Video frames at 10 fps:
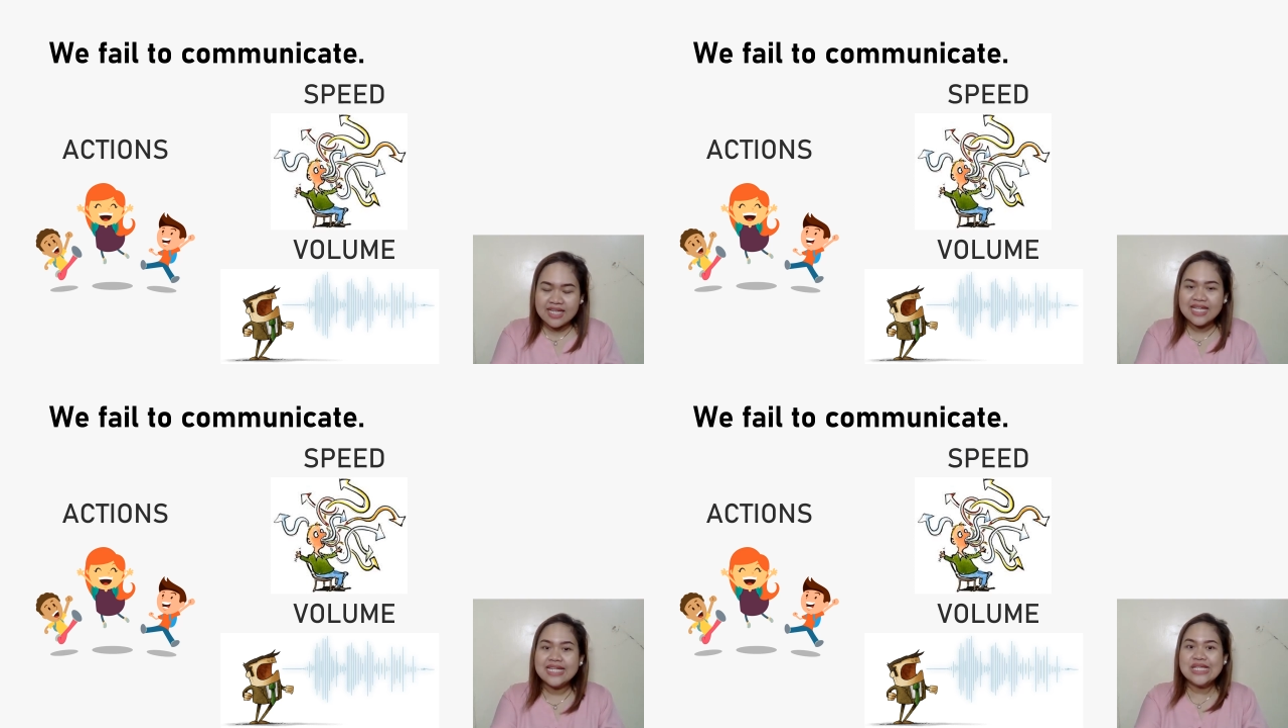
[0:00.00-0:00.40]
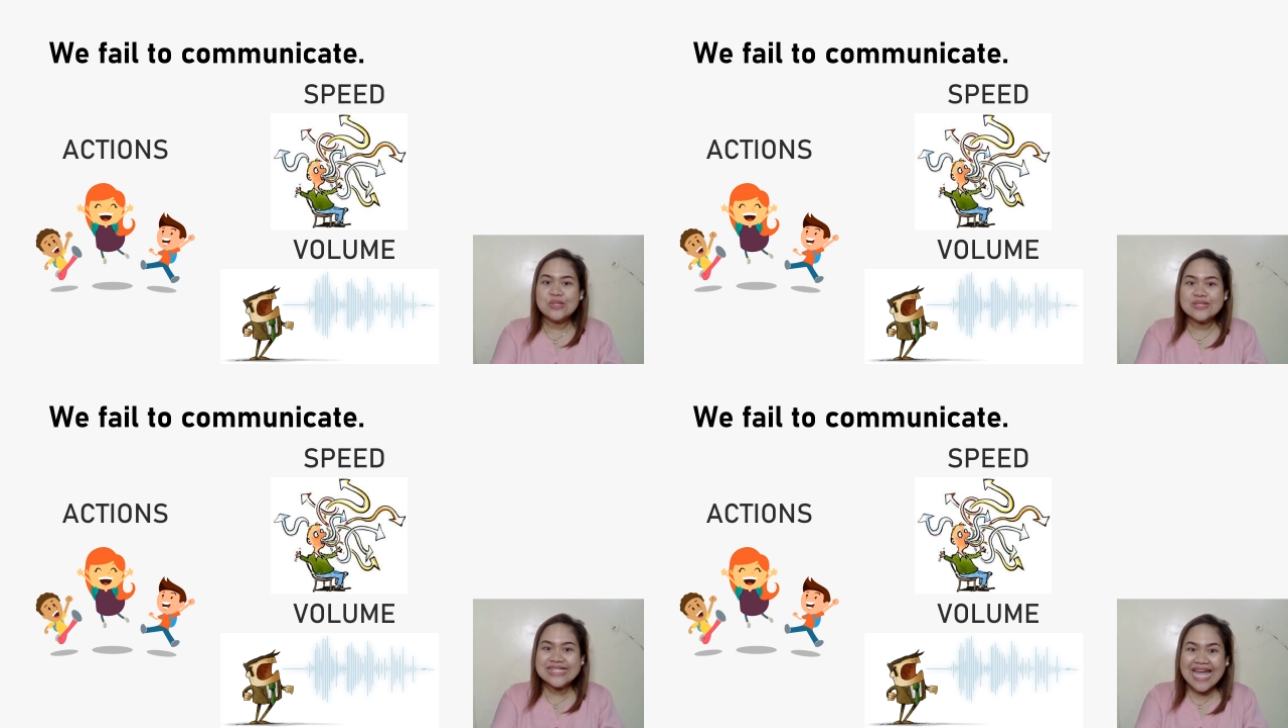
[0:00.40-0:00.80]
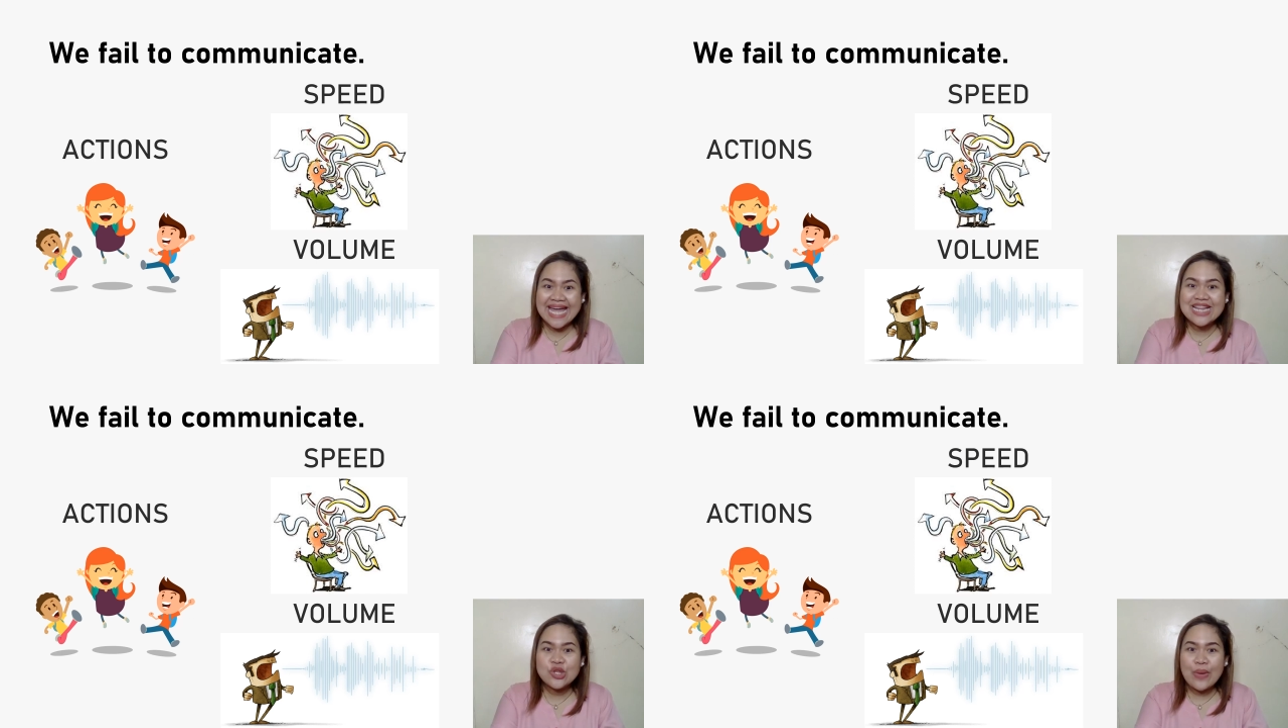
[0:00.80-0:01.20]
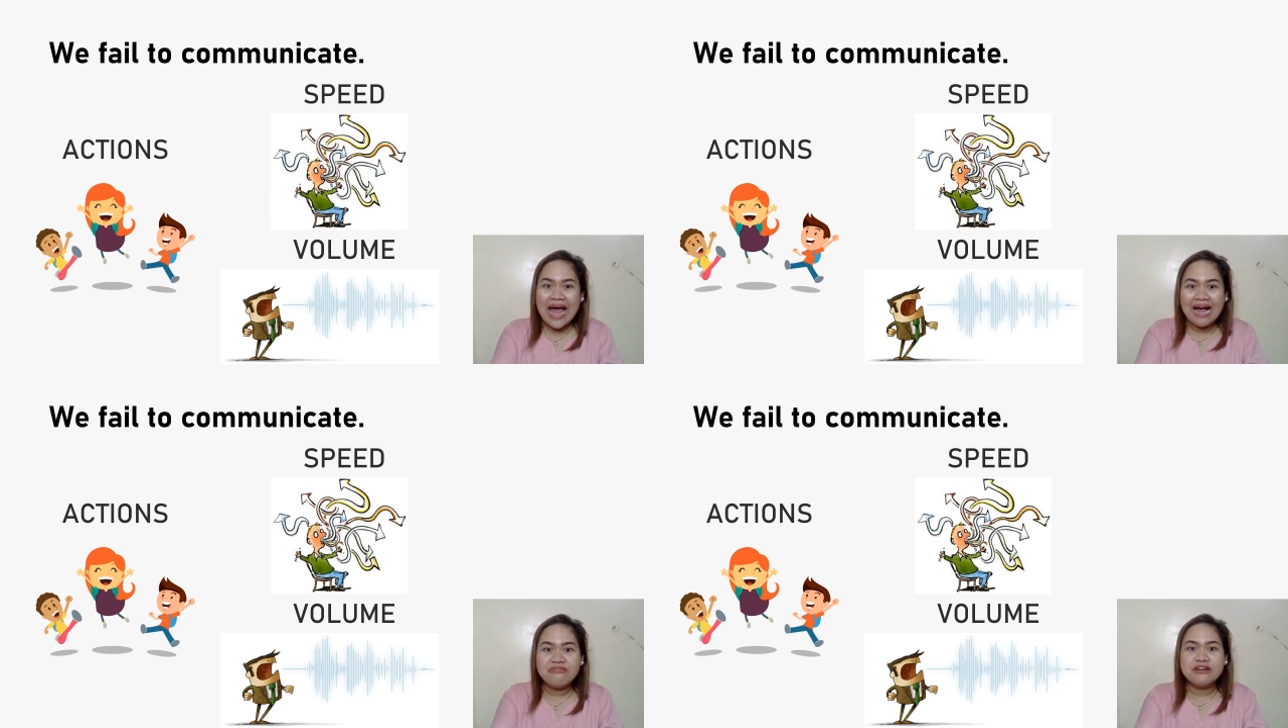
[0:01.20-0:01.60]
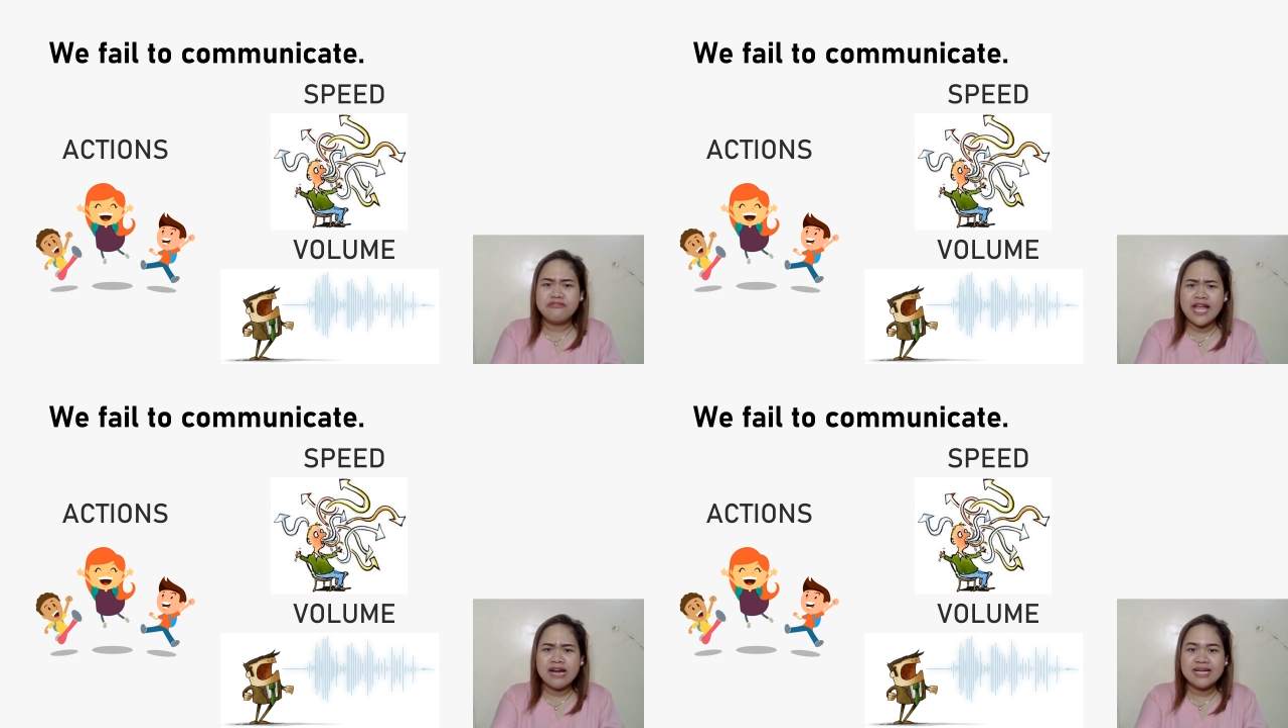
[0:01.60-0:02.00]
you tend to have a
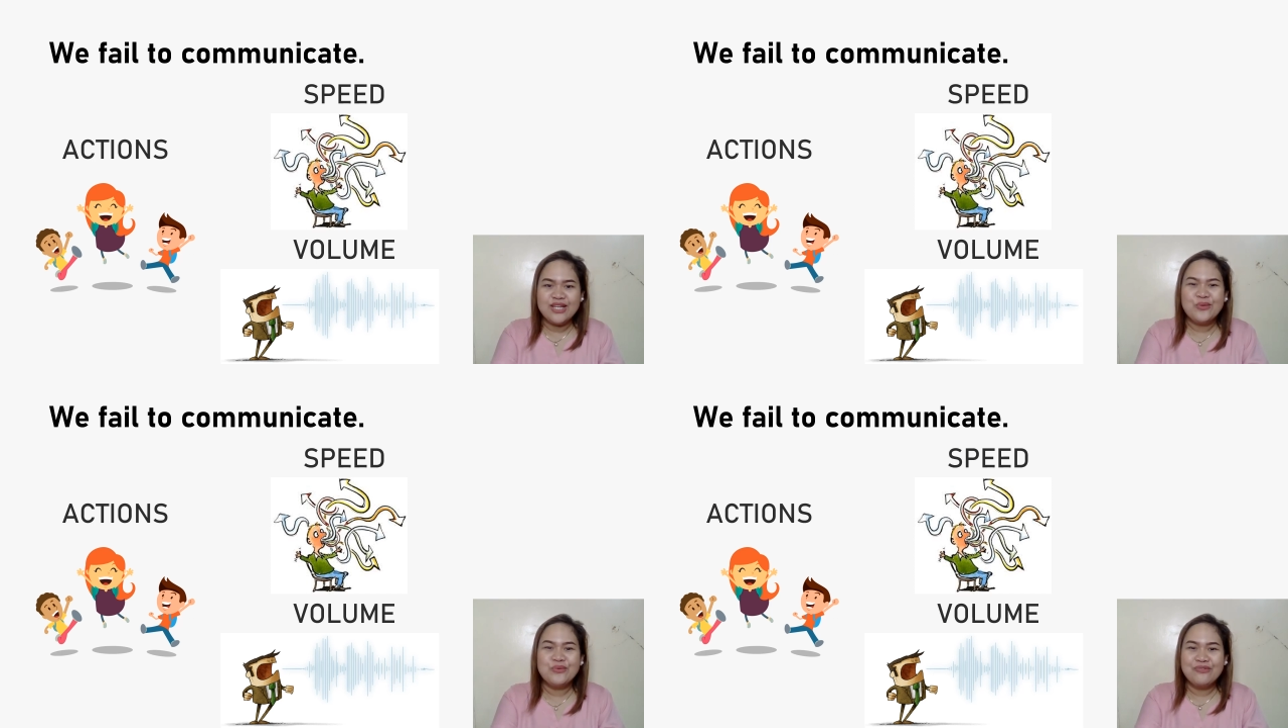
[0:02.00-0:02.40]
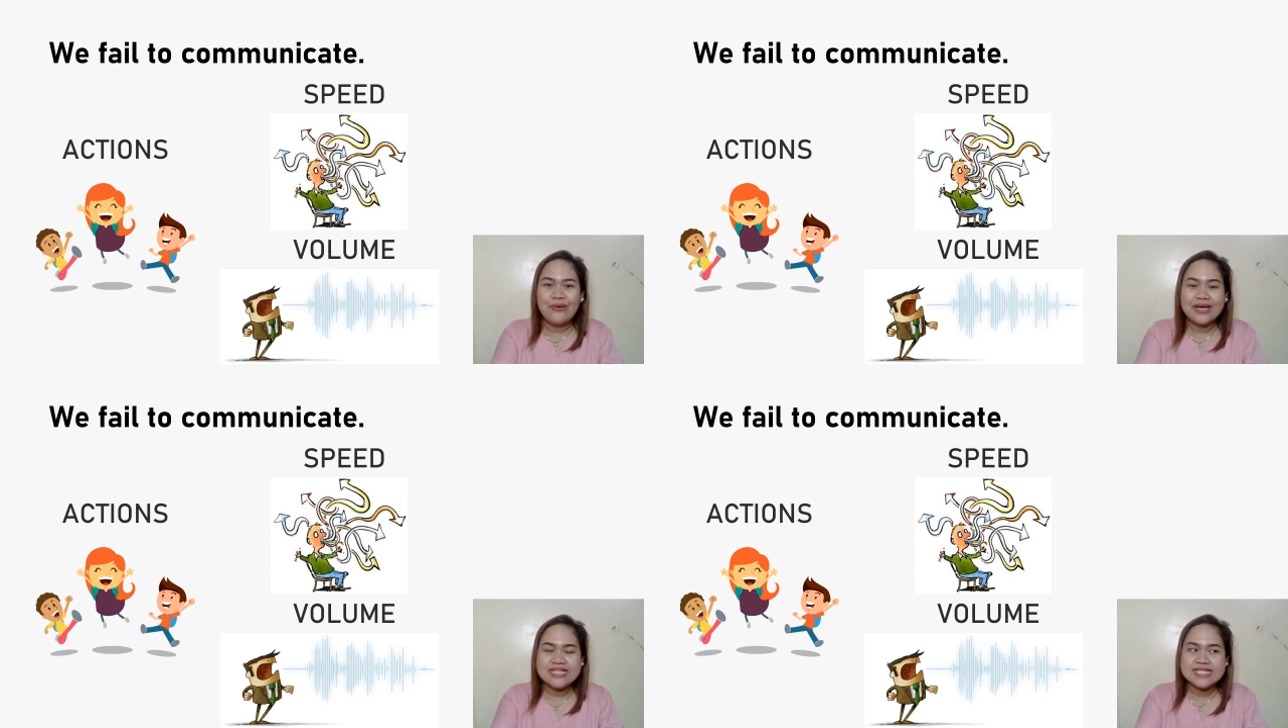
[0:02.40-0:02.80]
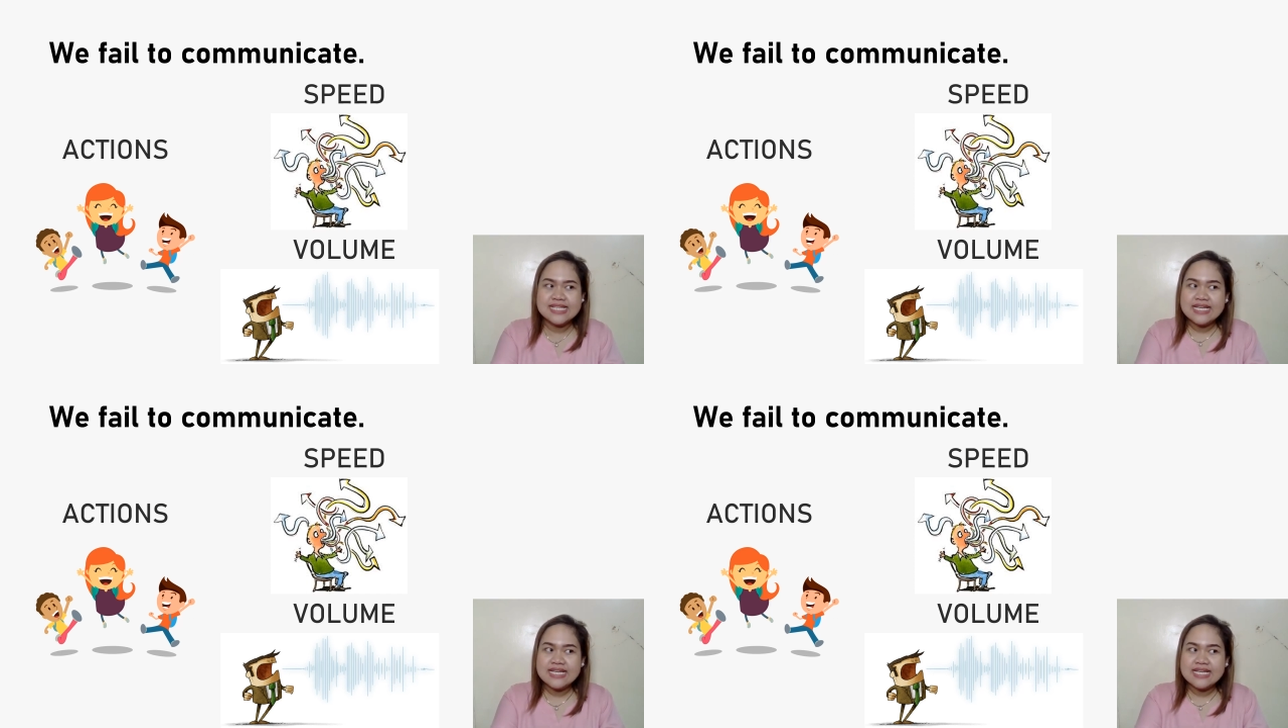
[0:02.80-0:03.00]
very low voice,